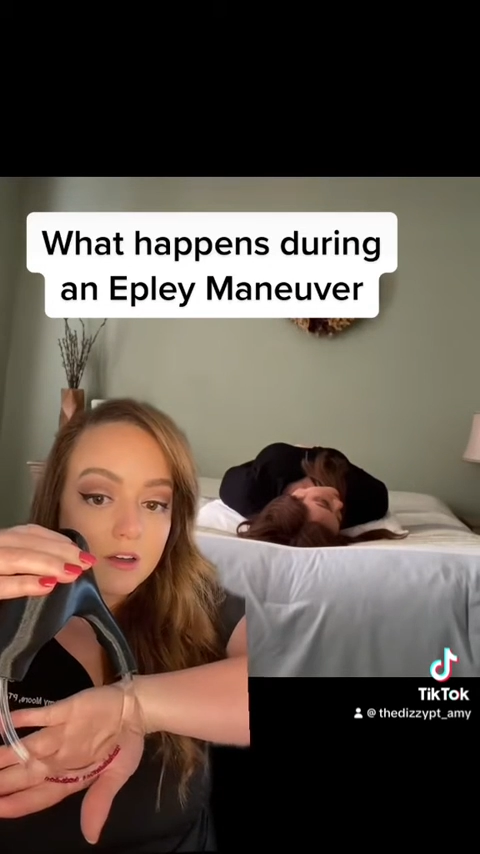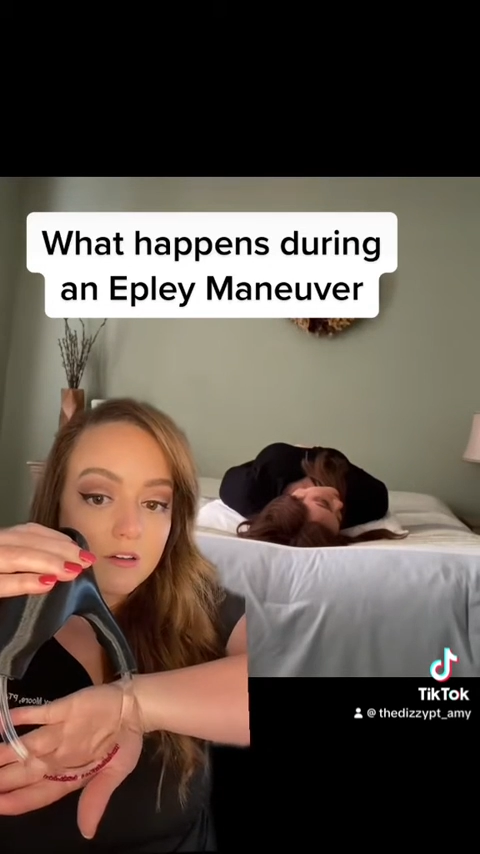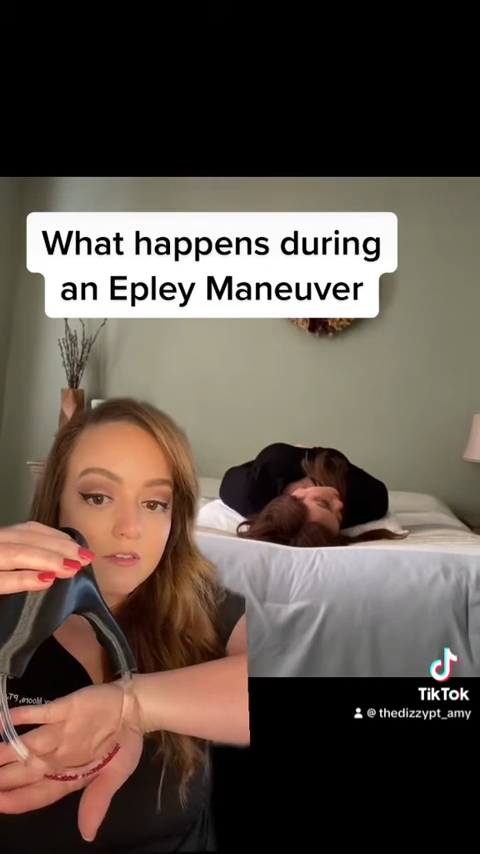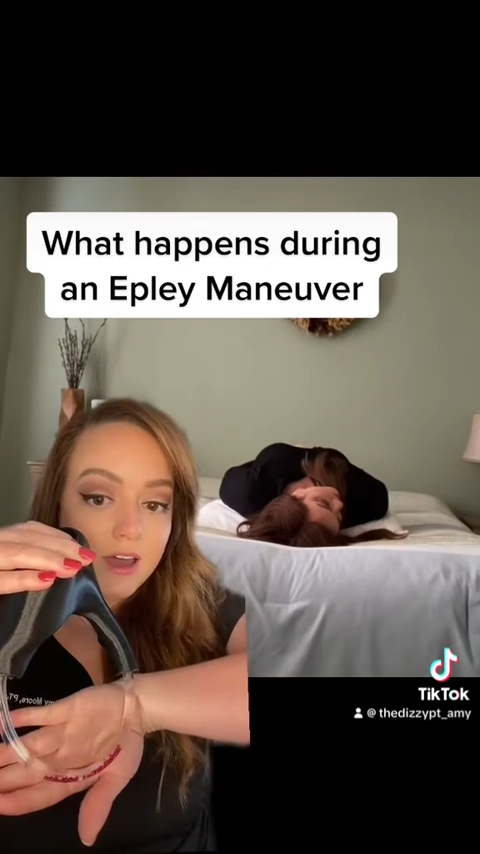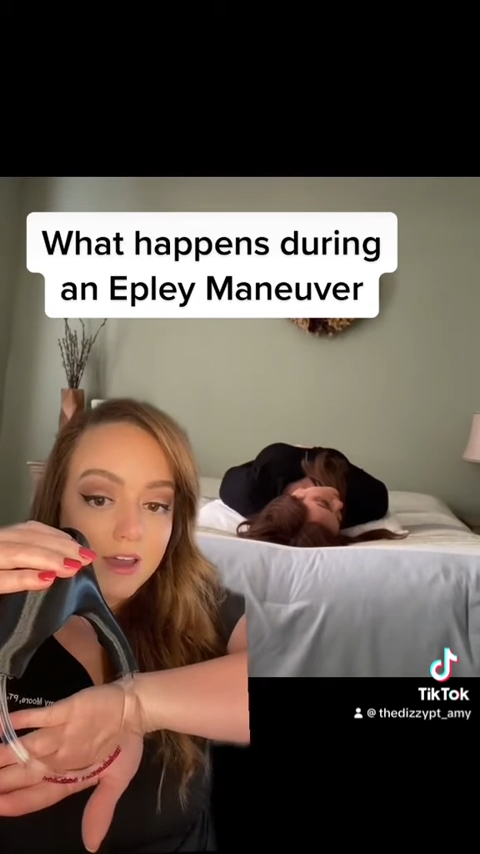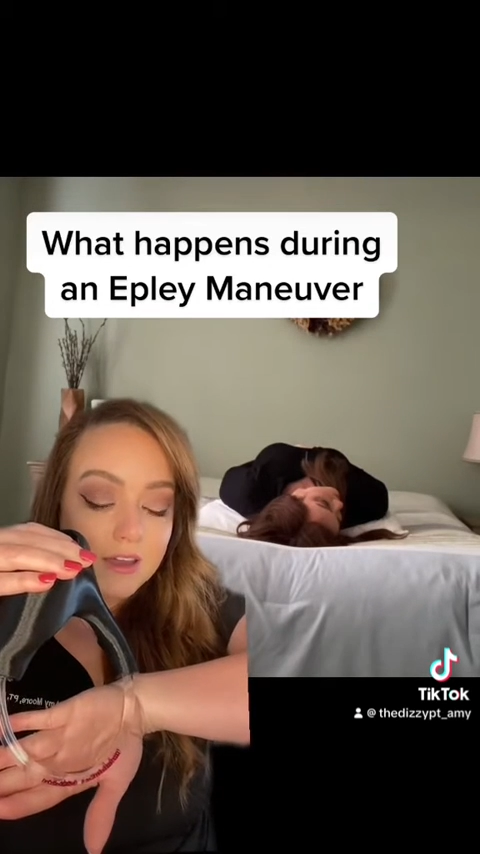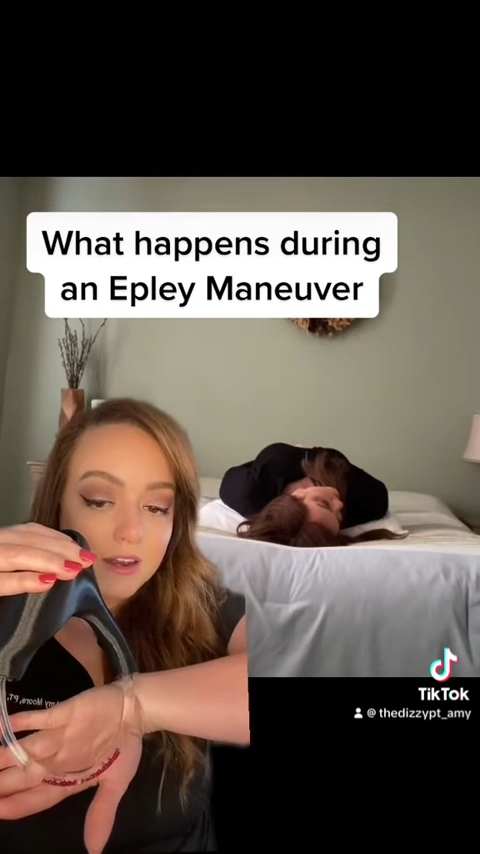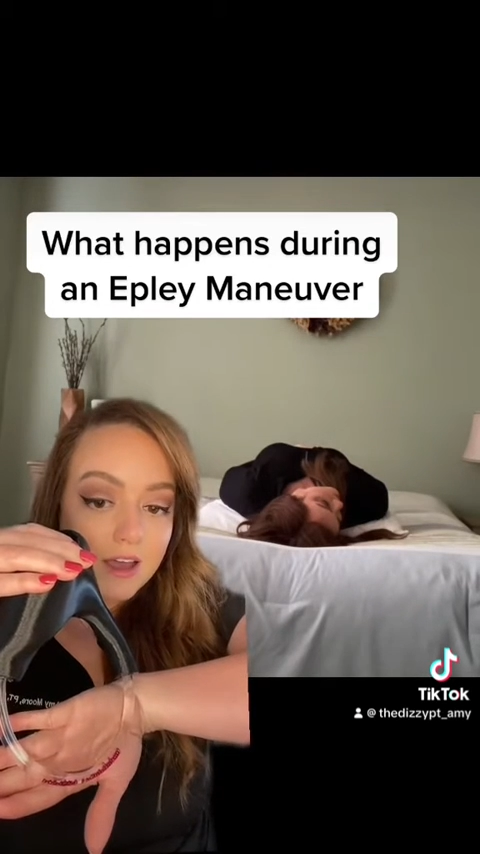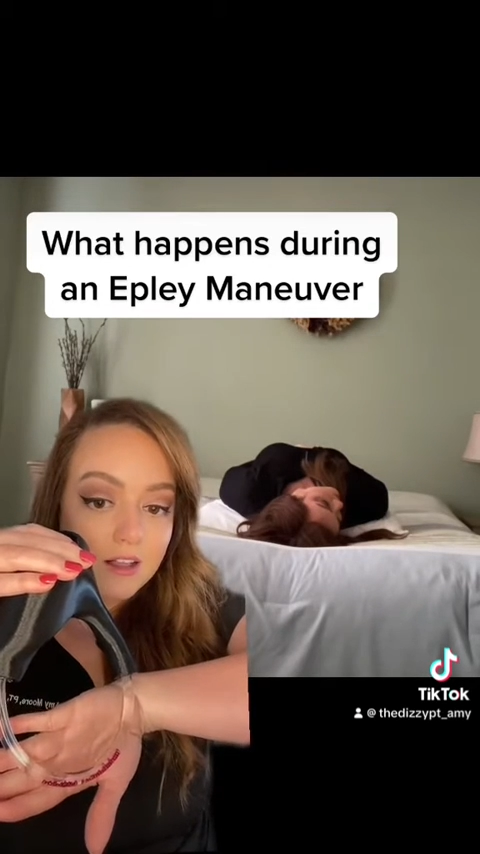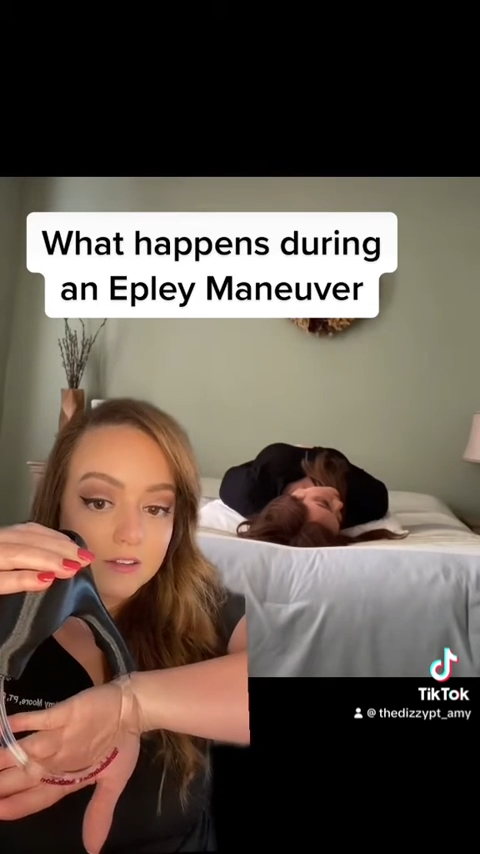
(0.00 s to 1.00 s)
of that
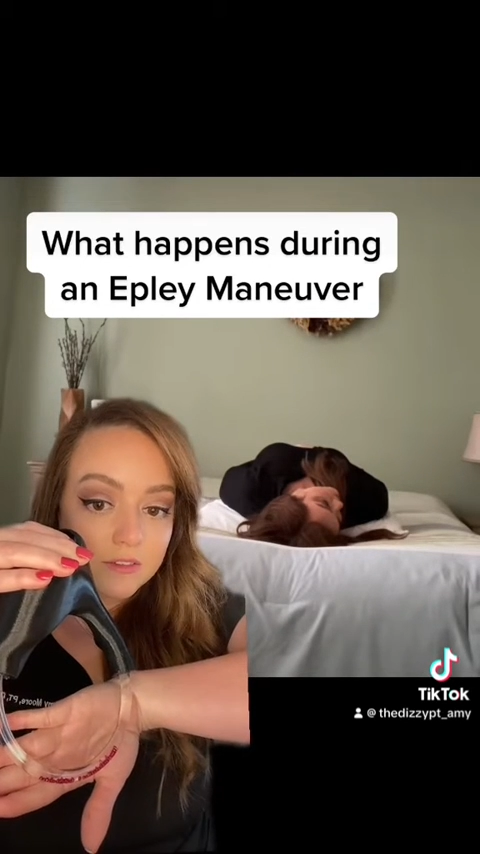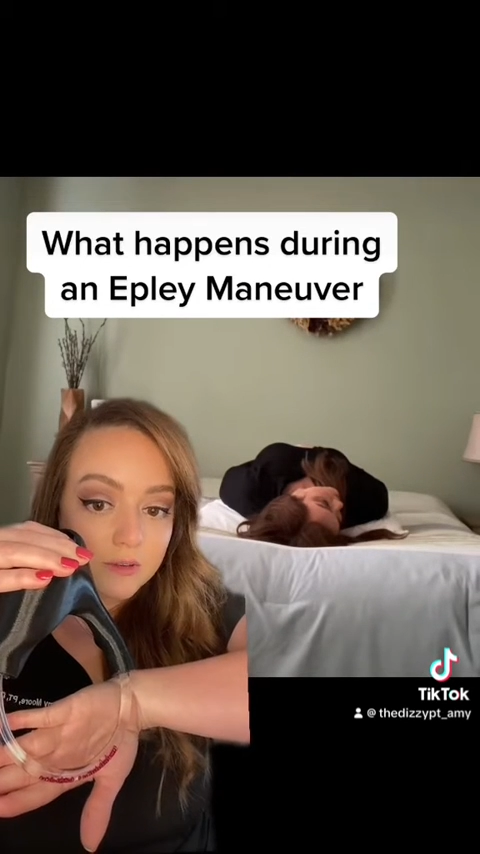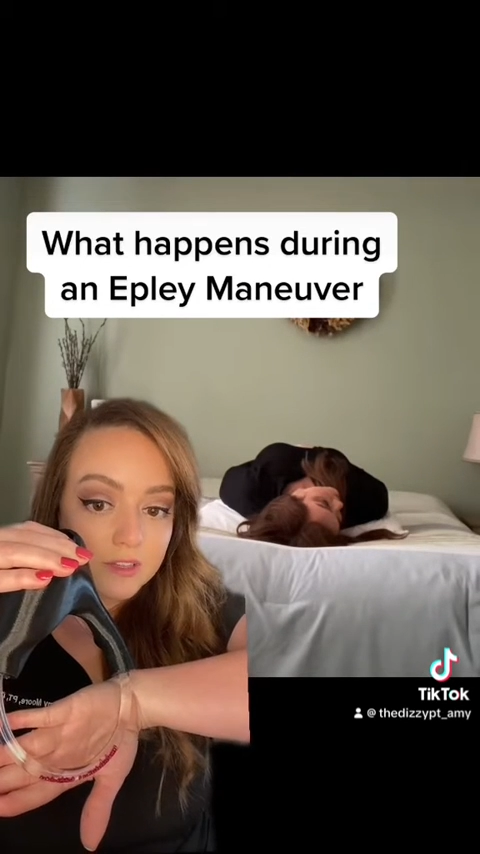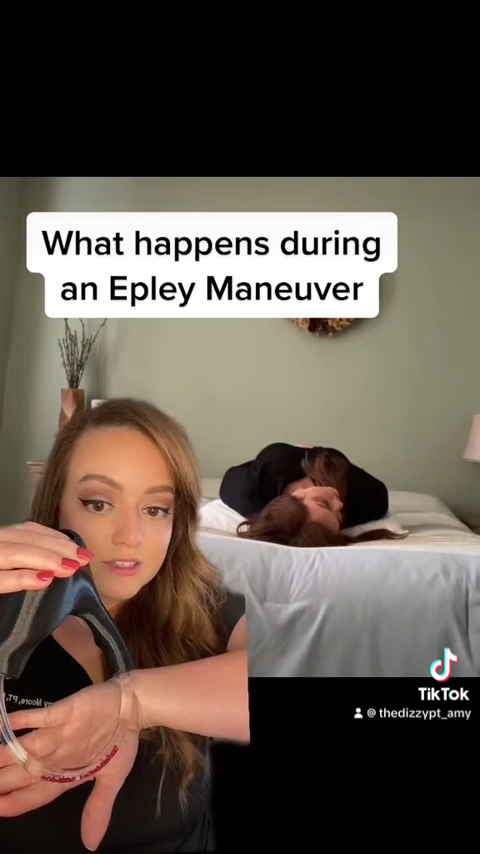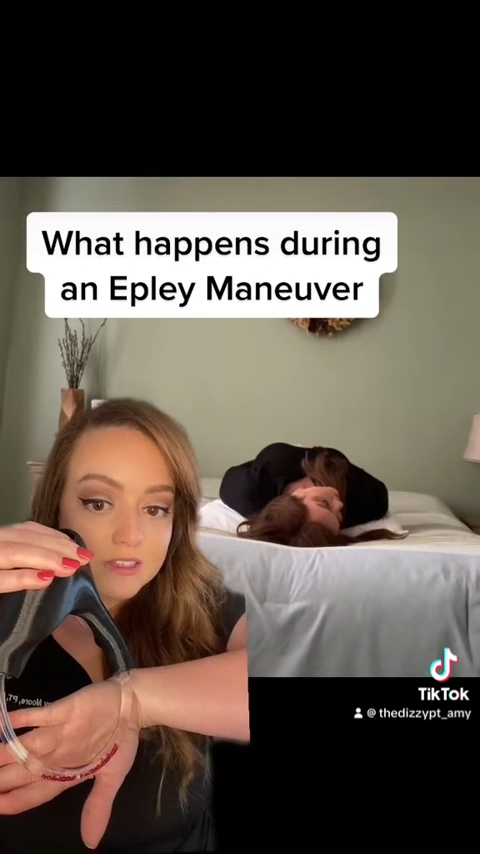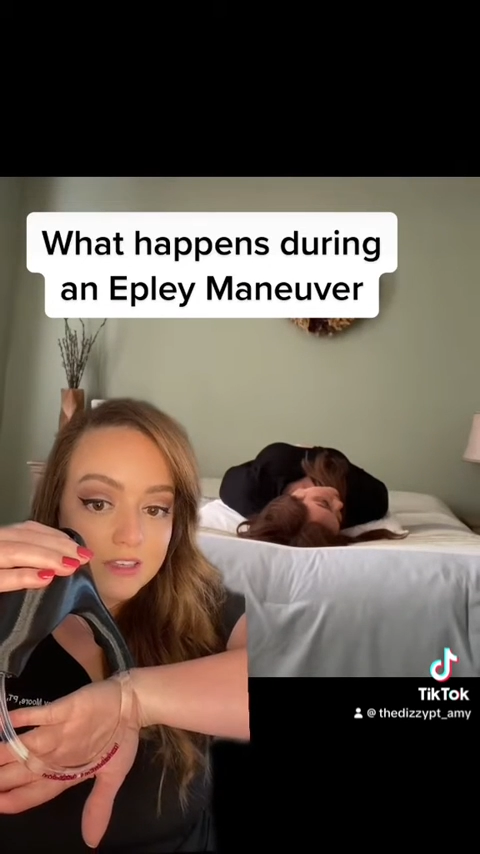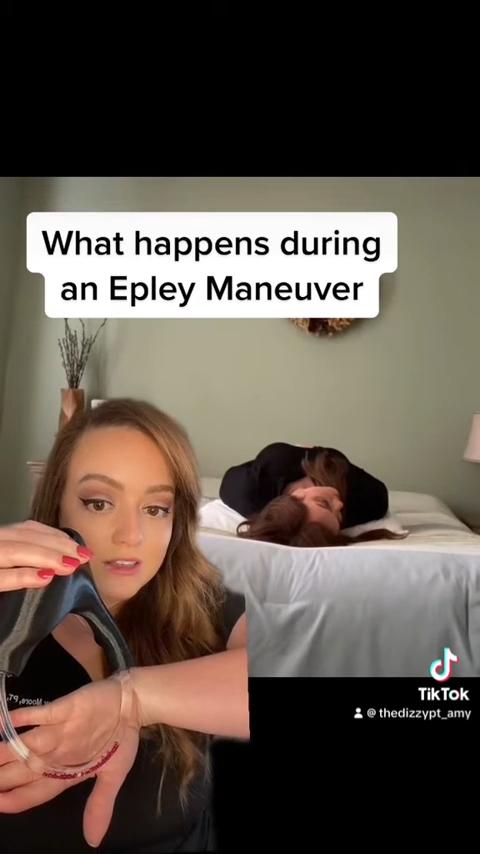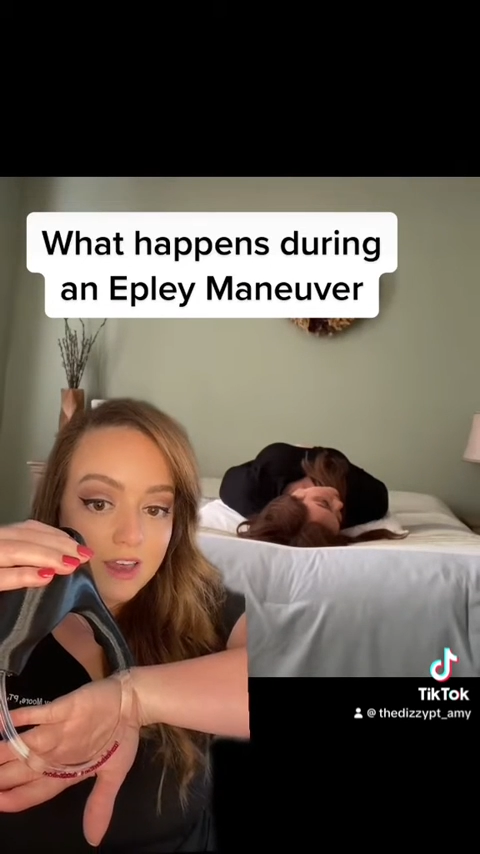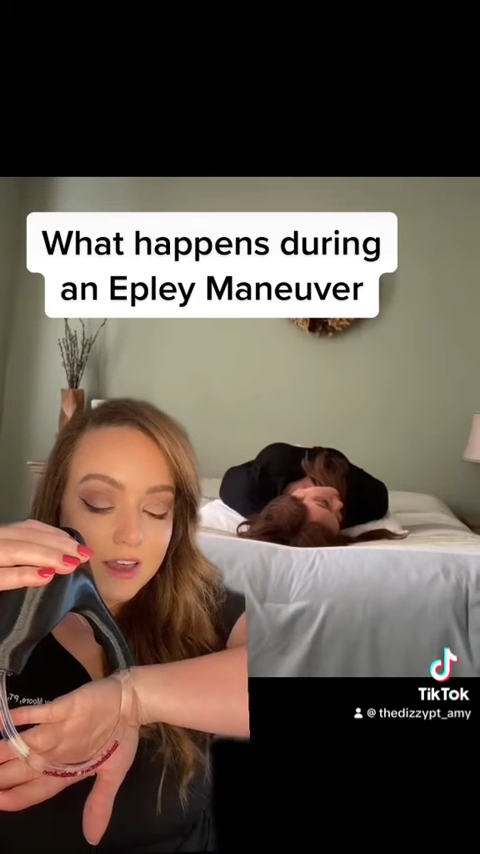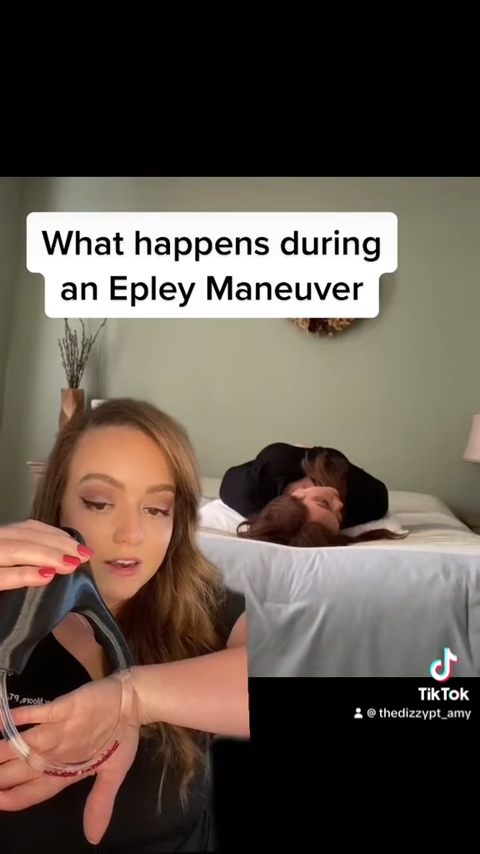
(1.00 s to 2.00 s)
canal, if you can see
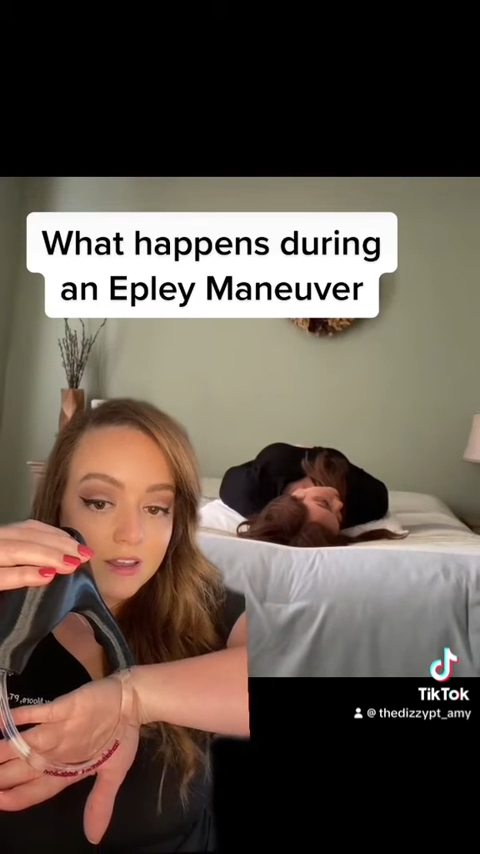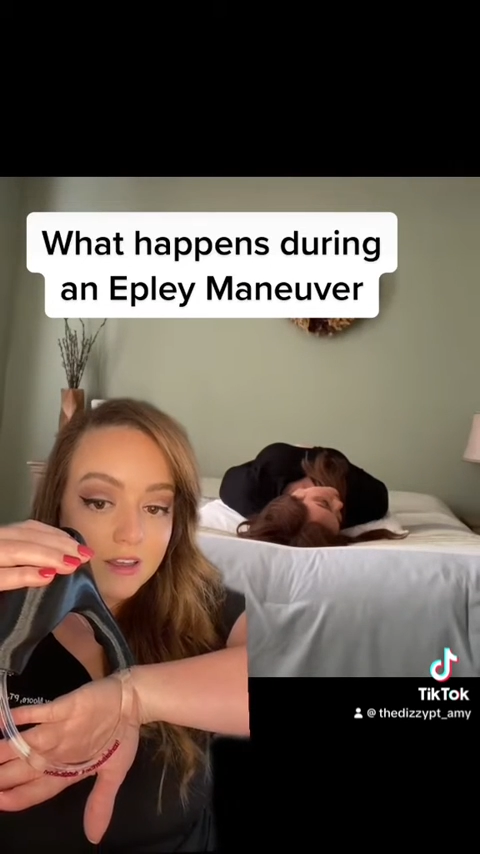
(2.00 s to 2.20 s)
that.